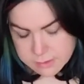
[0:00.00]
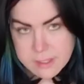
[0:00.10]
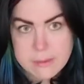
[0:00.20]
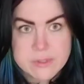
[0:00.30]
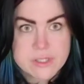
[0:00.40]

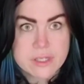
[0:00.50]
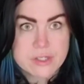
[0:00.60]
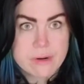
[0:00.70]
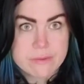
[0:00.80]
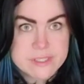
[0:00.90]
Now I'm just going to
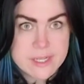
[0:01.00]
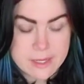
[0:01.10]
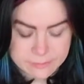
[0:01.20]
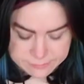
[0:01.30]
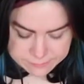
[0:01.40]
try to rinse it
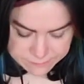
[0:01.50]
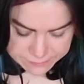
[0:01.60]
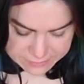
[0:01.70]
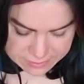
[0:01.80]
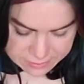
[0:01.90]
out.
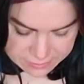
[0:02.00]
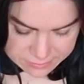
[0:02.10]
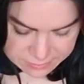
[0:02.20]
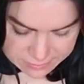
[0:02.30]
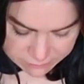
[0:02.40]

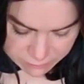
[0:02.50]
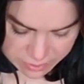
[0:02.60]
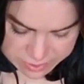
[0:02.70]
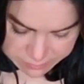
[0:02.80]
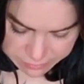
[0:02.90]

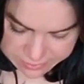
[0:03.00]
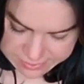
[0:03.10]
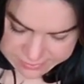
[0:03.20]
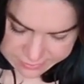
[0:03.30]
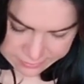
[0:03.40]
Wash it pretty
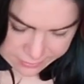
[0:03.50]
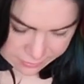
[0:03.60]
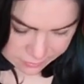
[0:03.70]
decently.